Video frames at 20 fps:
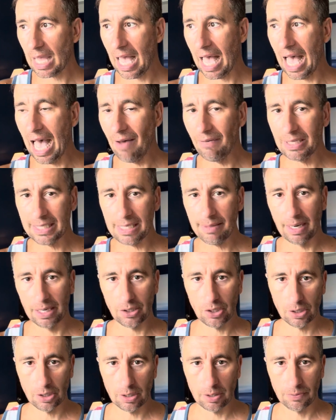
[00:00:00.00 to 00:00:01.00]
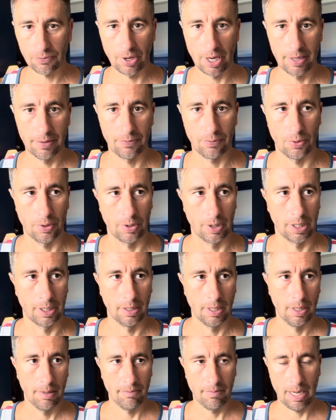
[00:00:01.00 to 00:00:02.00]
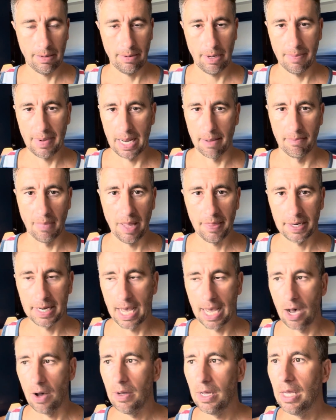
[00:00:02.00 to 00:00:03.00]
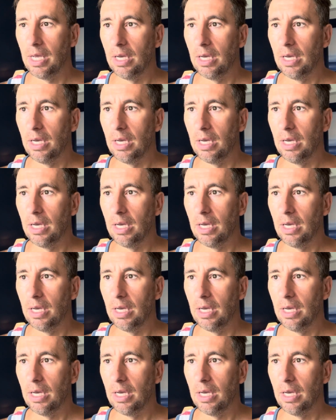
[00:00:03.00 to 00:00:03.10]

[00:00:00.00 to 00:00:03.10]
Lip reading: I haven't seen my girlfriend for maybe about a month now.